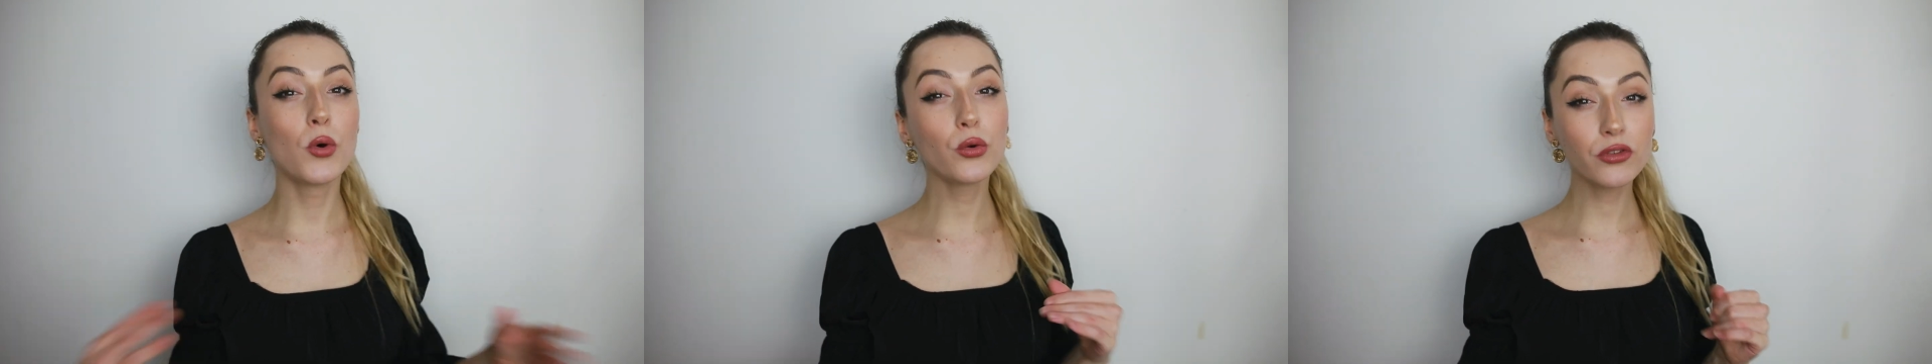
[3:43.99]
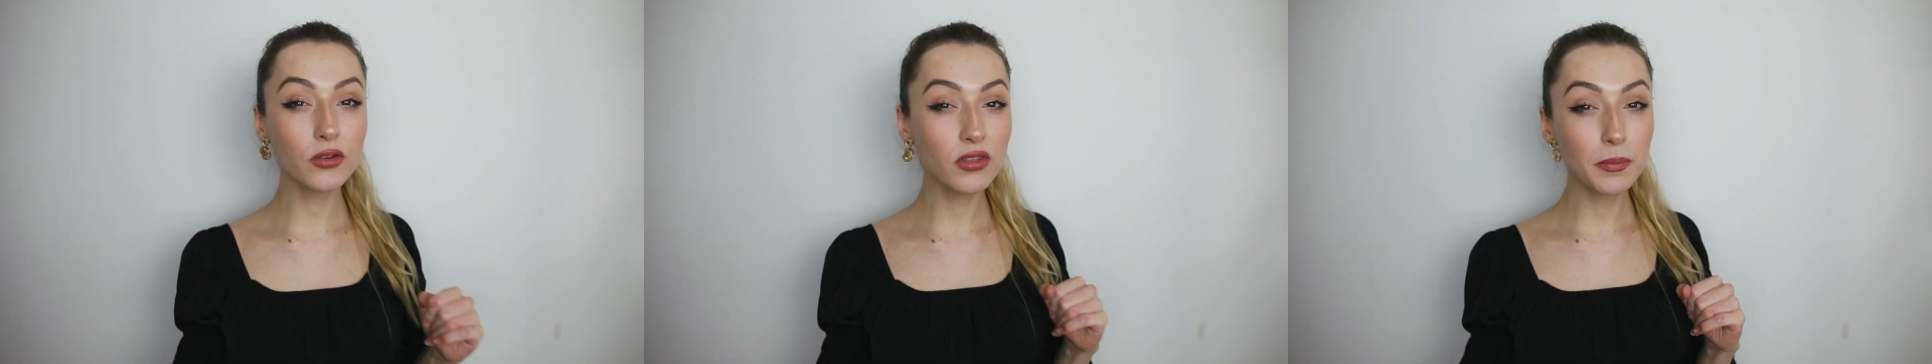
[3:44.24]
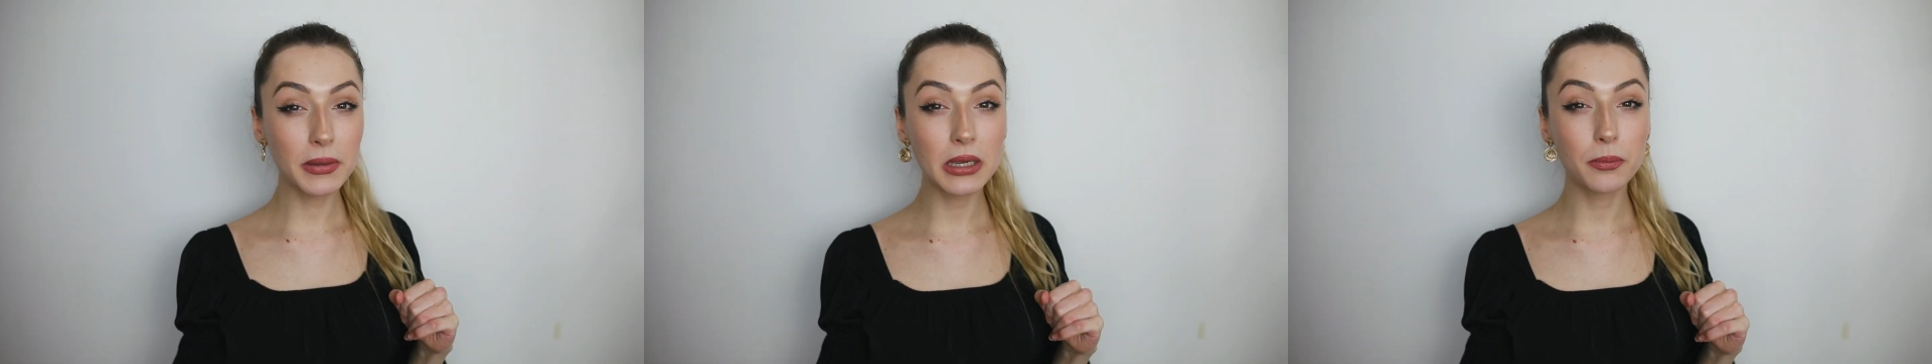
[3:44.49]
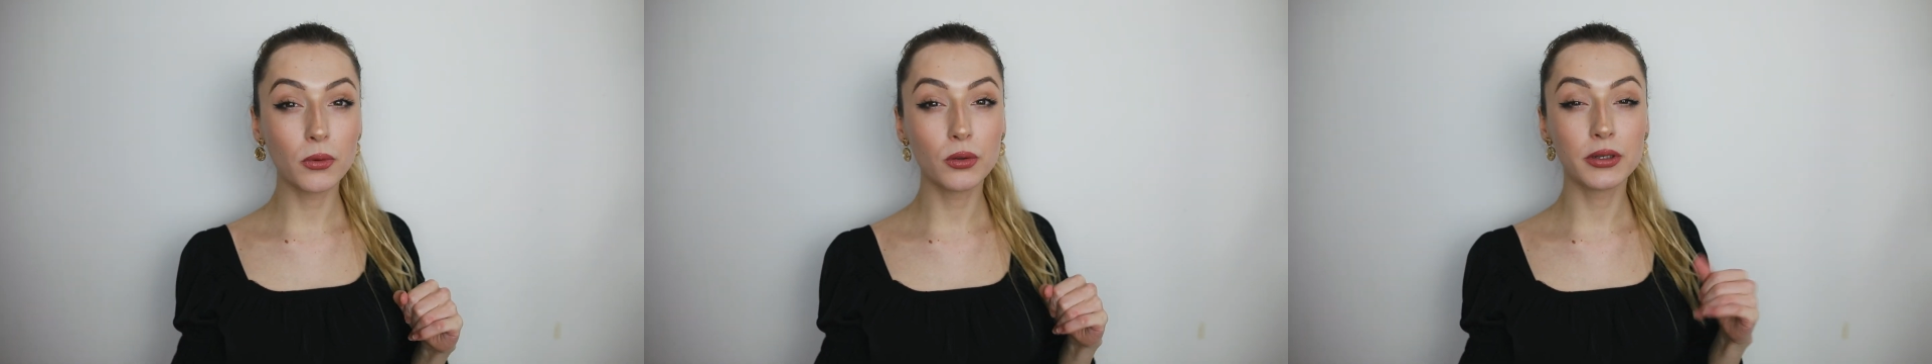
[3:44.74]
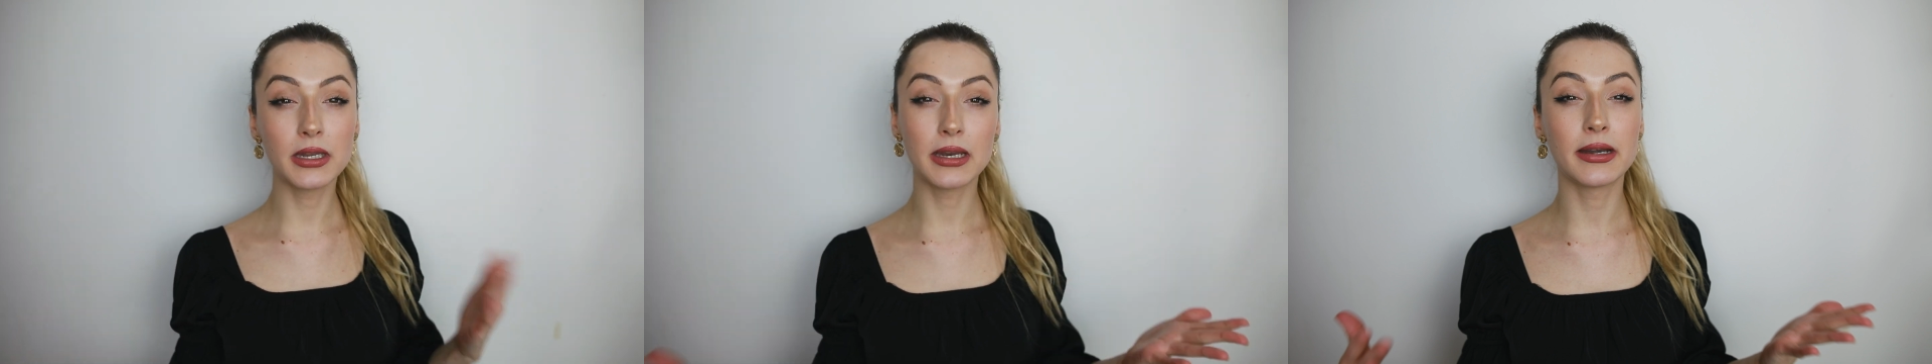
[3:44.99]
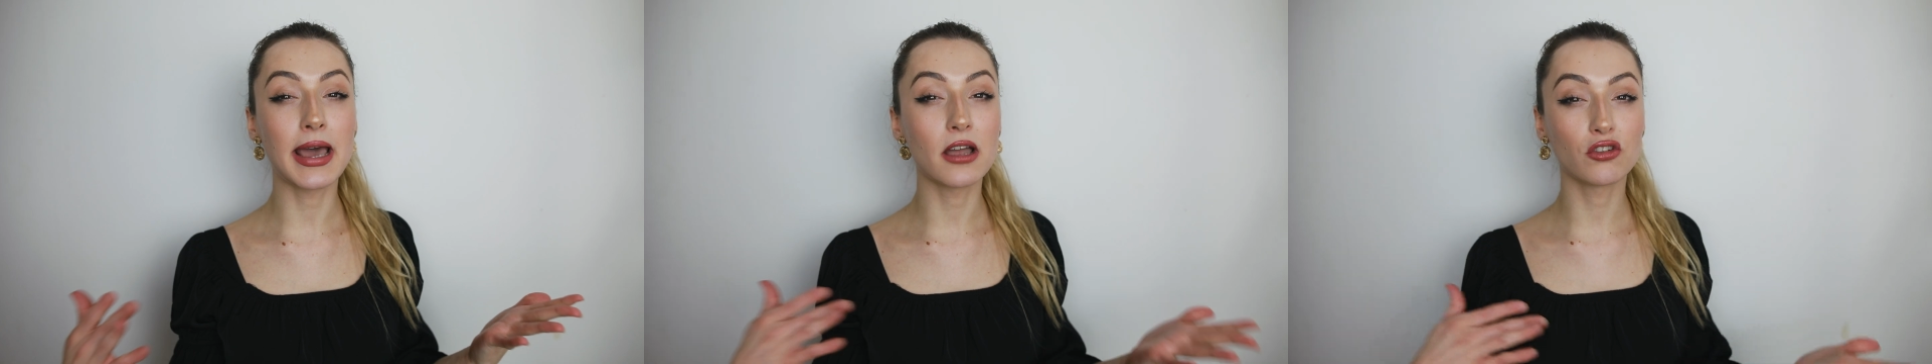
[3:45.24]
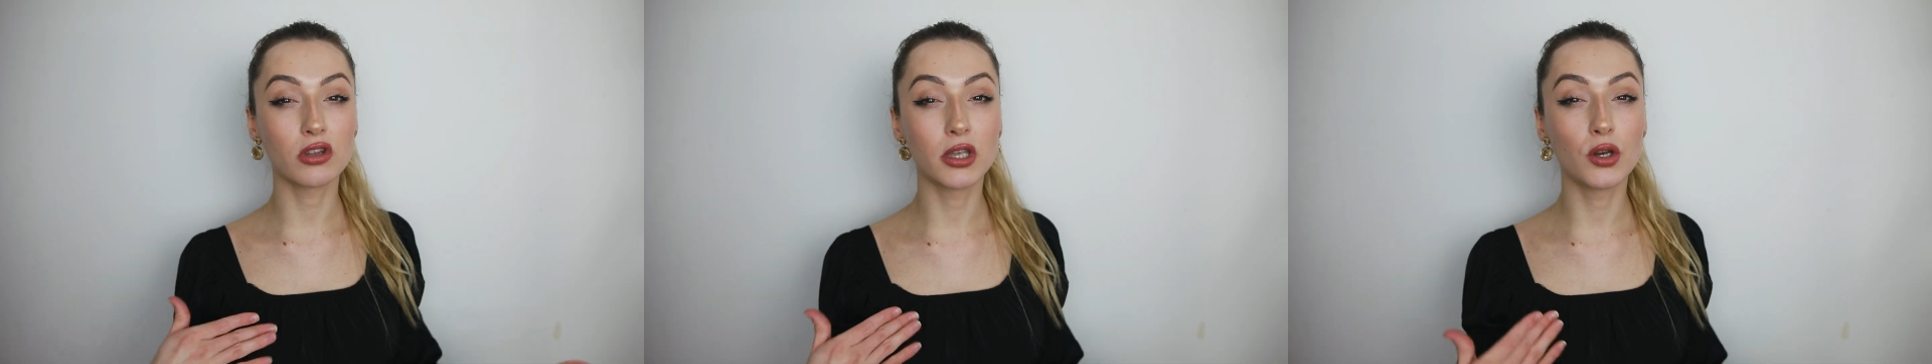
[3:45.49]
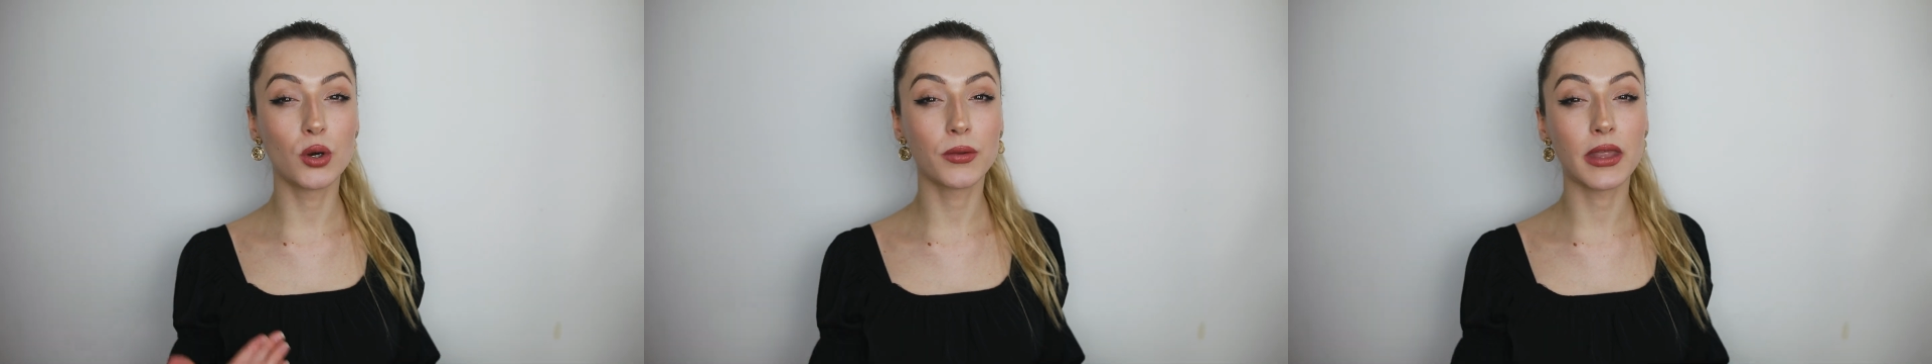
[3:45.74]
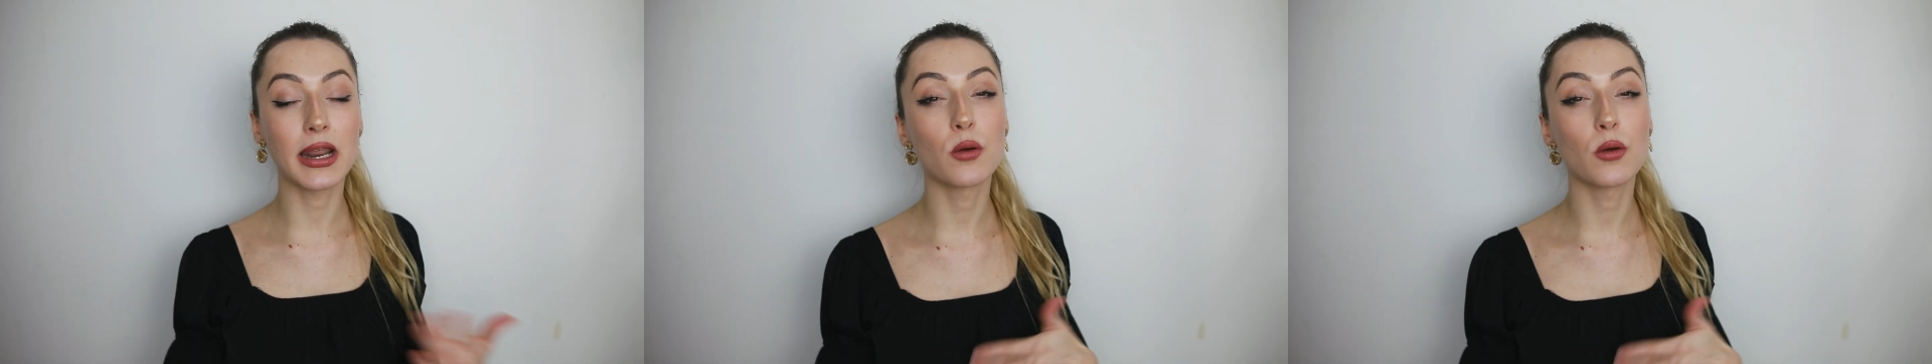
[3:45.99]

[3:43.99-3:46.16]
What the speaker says: Most of the people didn't actually know that